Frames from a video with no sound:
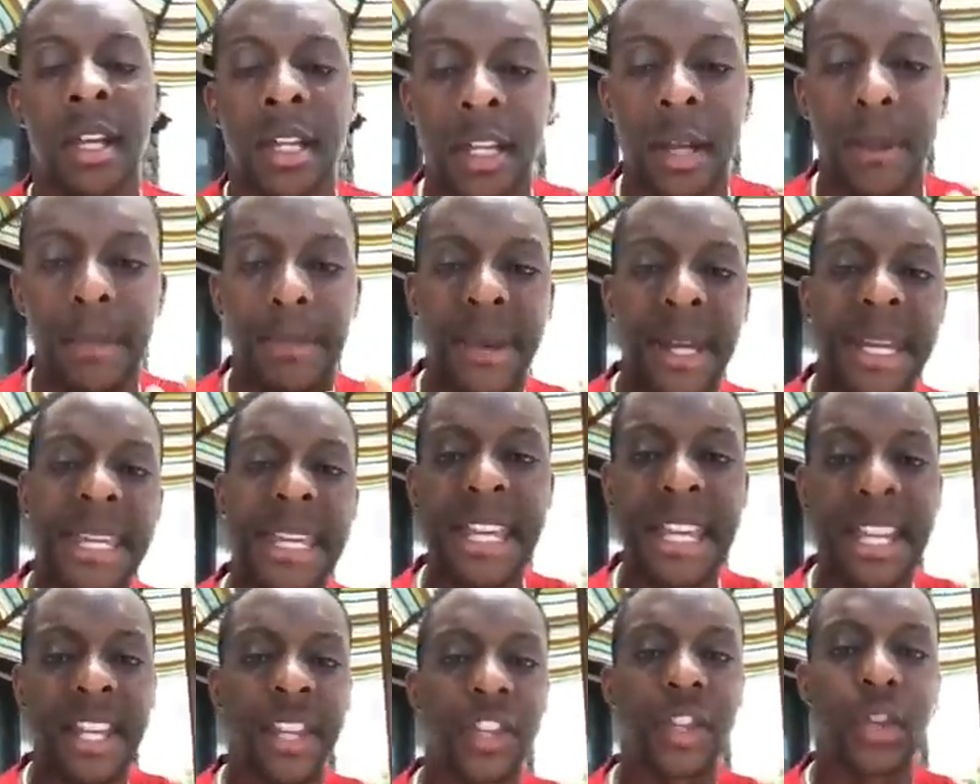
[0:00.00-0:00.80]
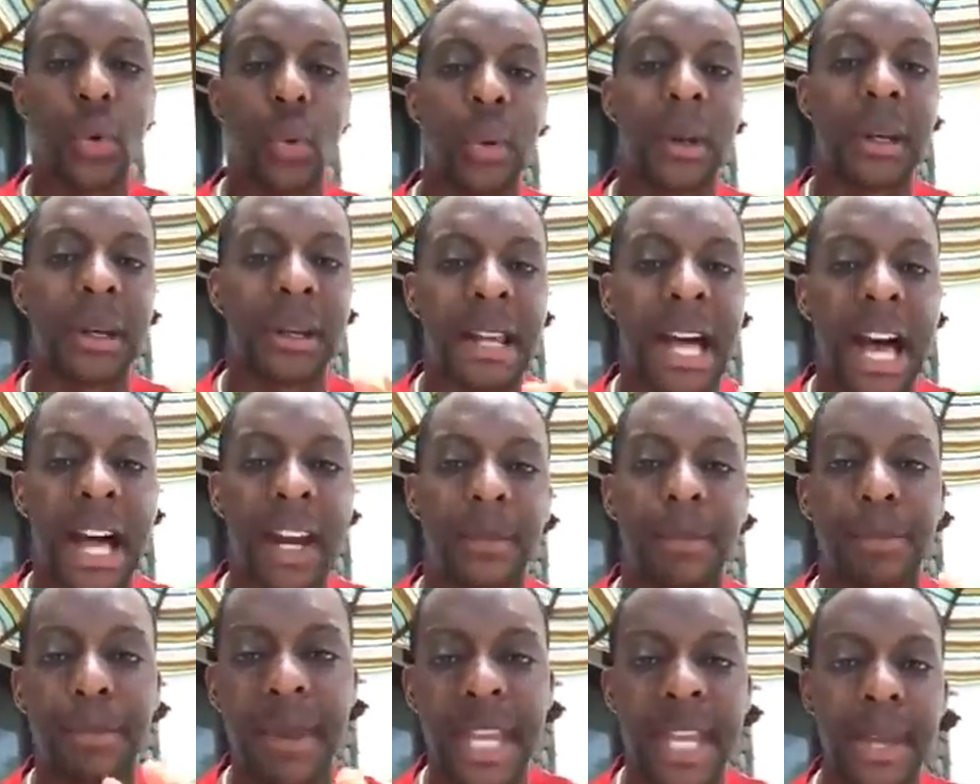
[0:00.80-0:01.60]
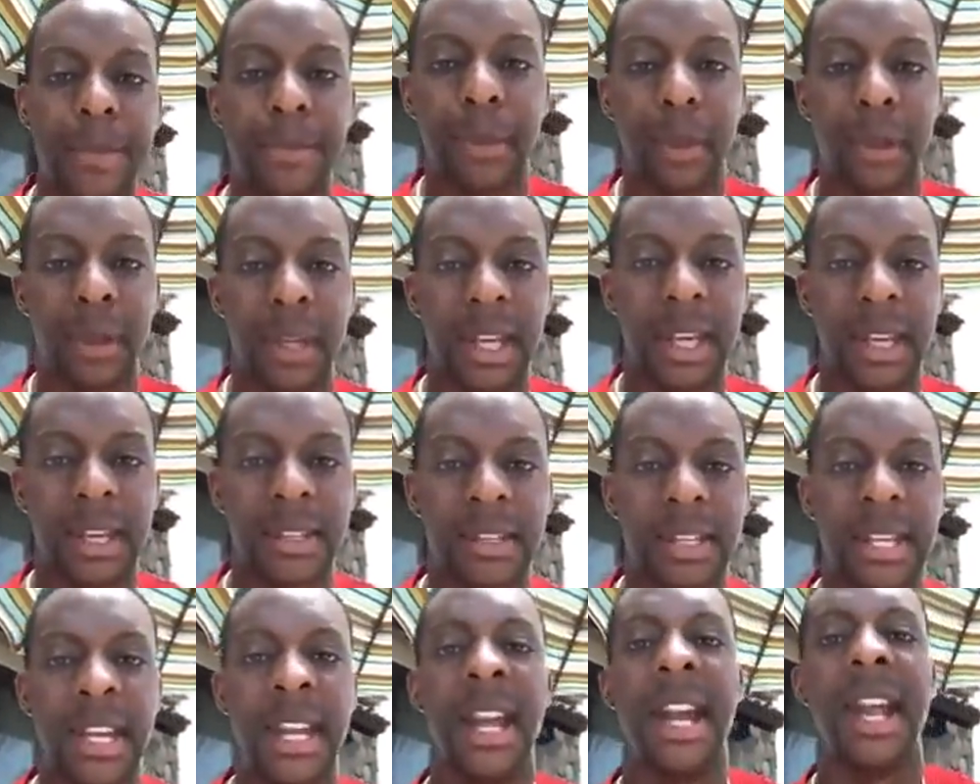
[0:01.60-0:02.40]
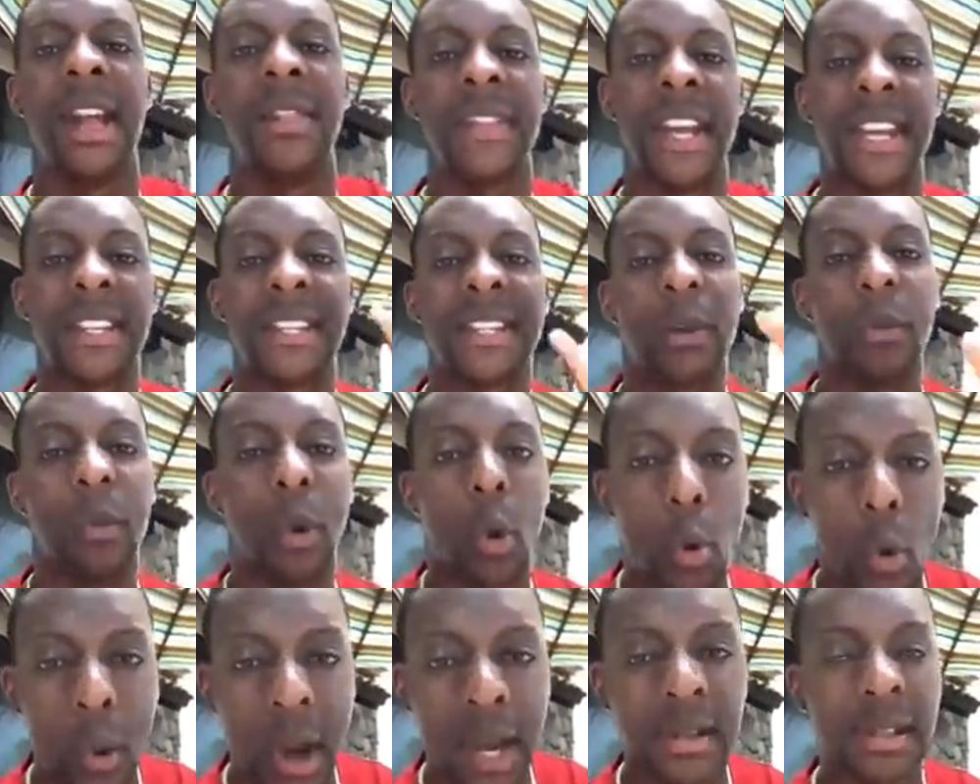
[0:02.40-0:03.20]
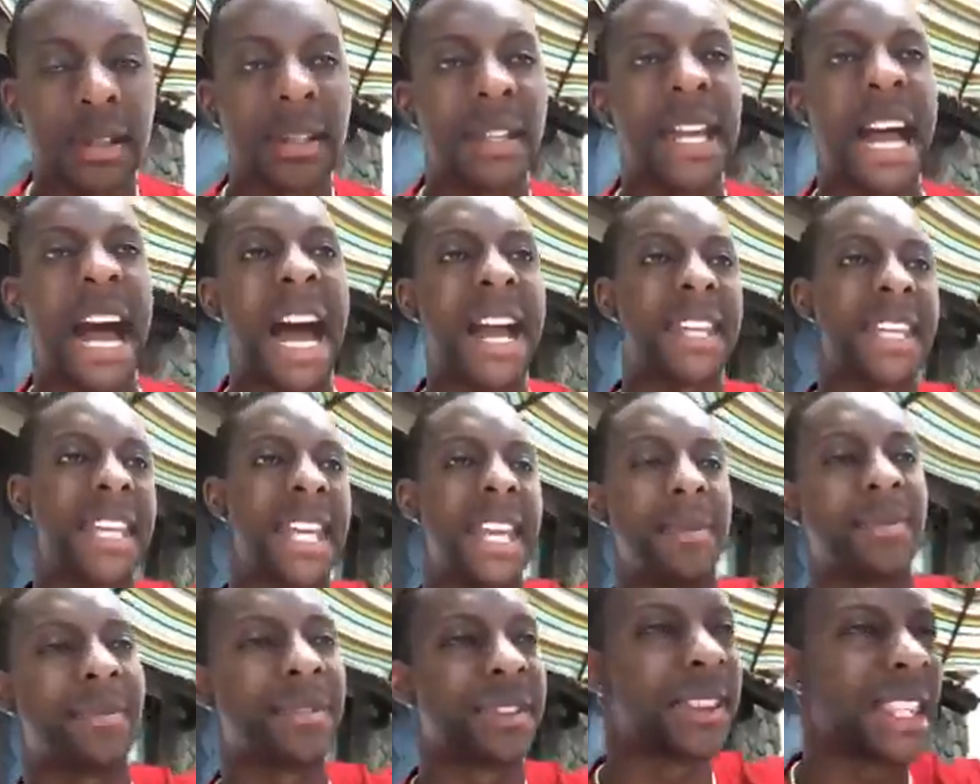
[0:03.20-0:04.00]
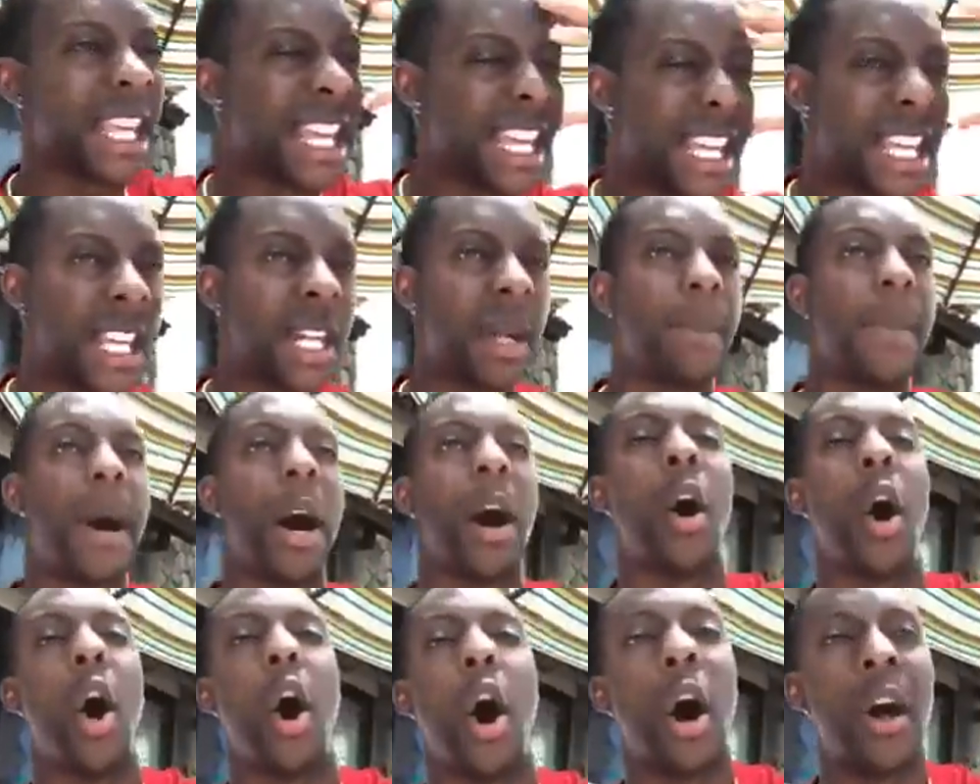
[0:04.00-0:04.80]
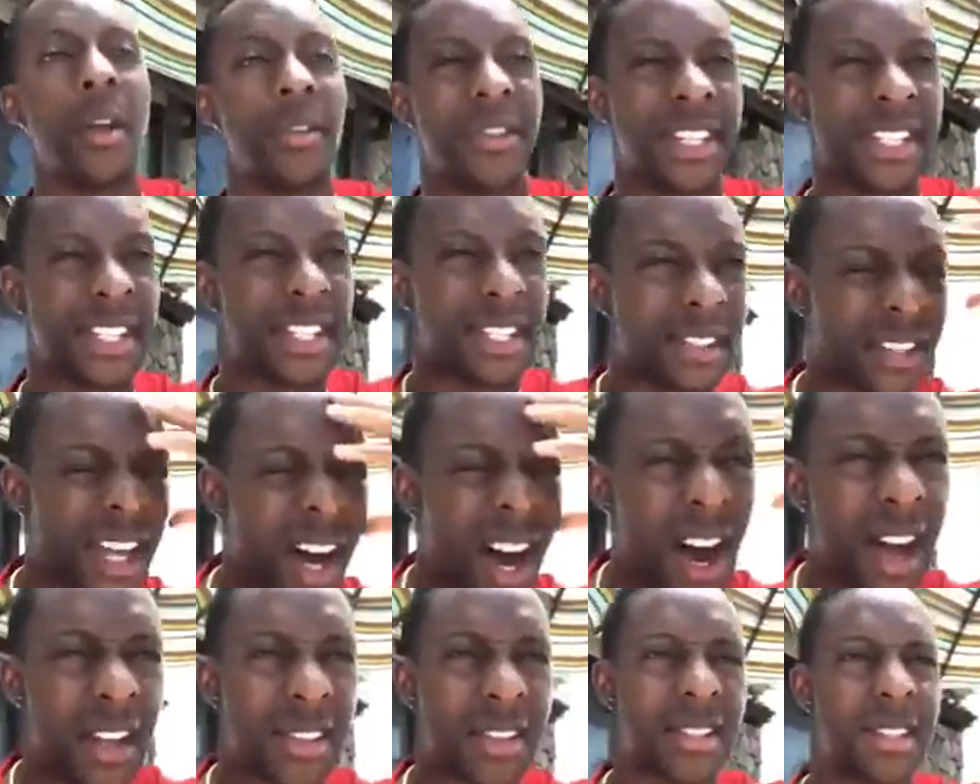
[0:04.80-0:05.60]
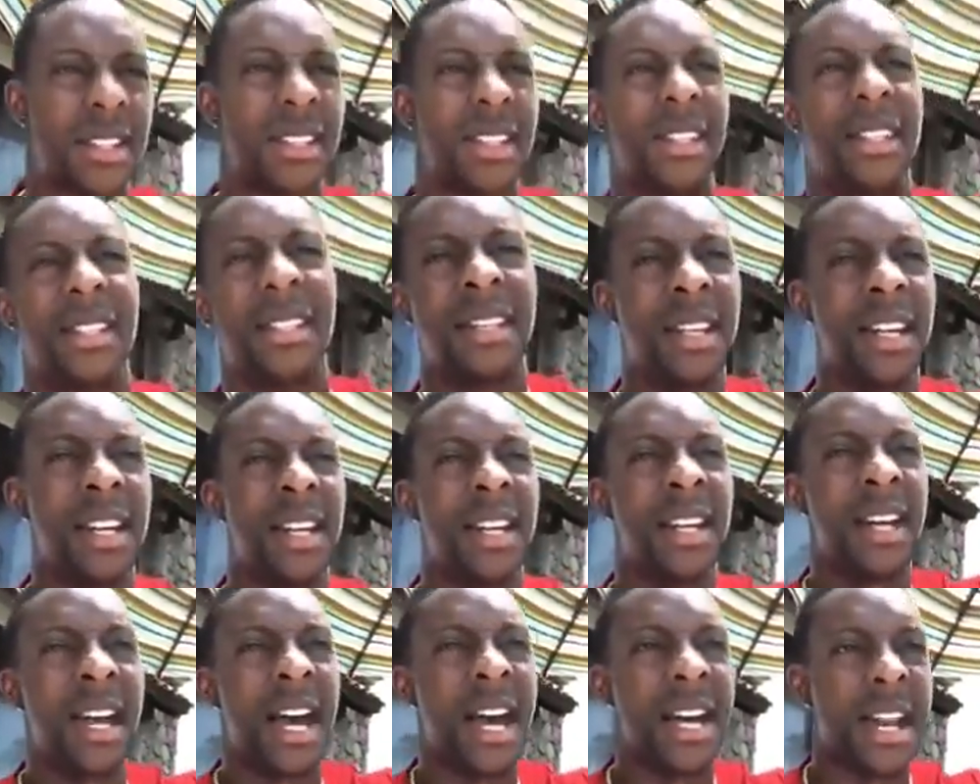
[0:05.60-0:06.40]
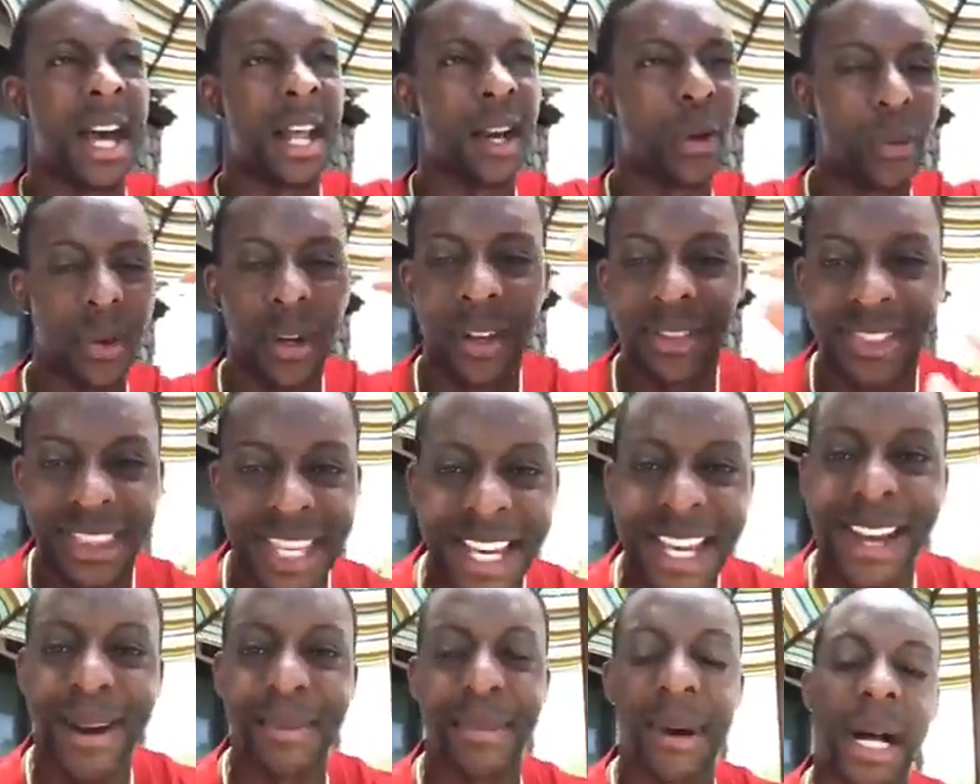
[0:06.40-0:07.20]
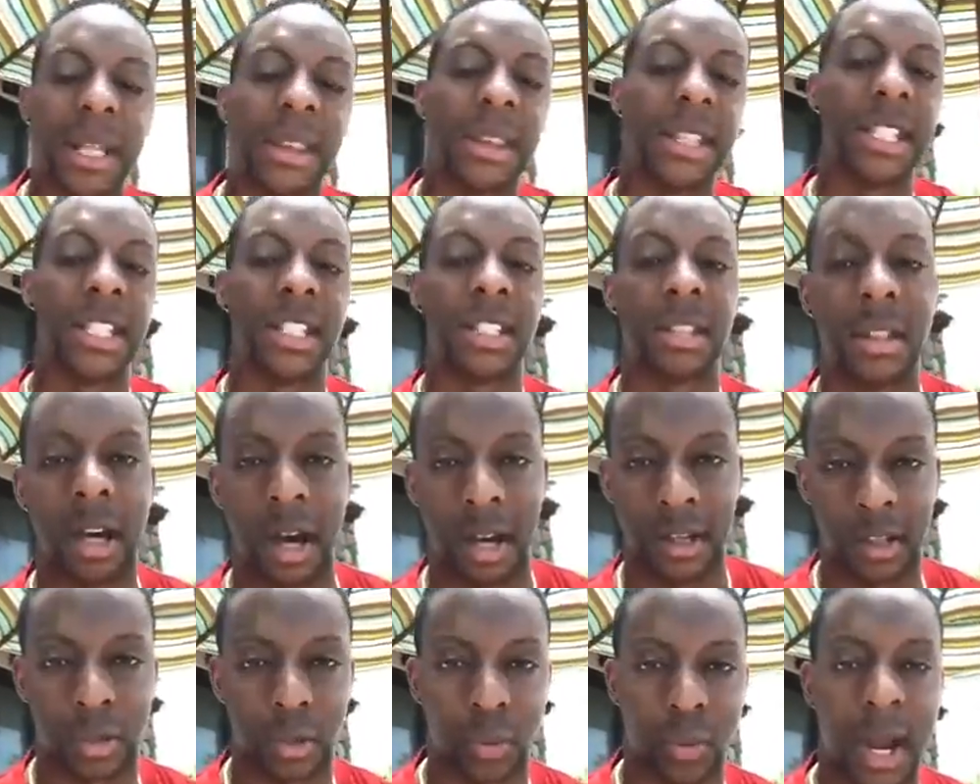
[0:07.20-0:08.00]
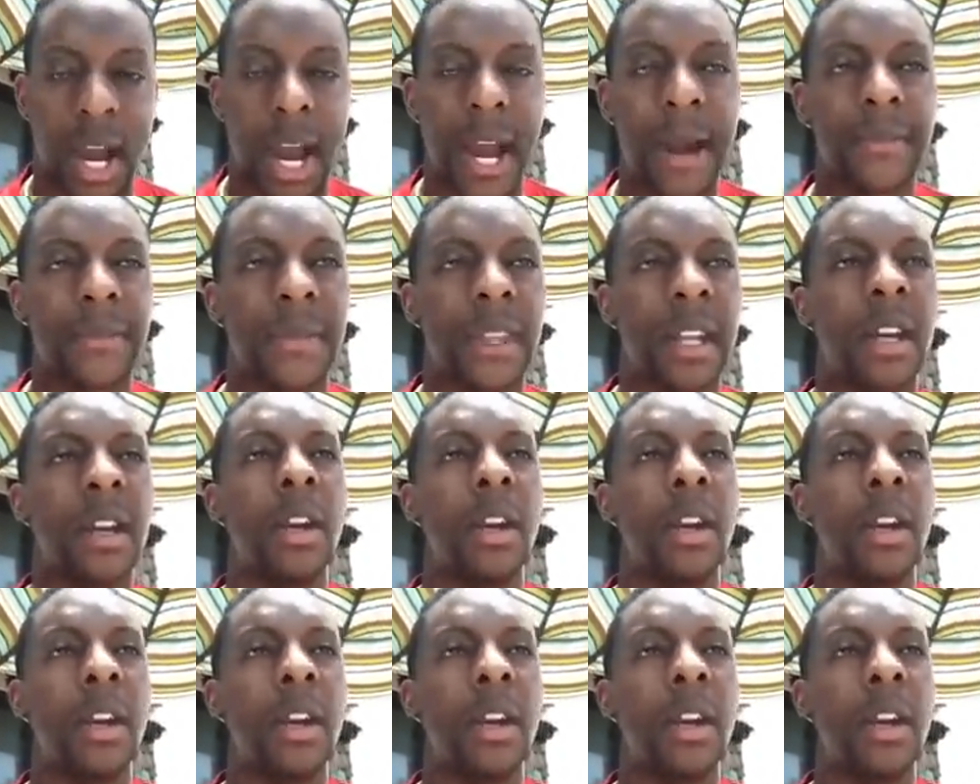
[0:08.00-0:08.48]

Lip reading: the big issue with a lot of people is they say, well, Wesley, I keep thinking about all these thoughts and I don't want to think about these thoughts, right?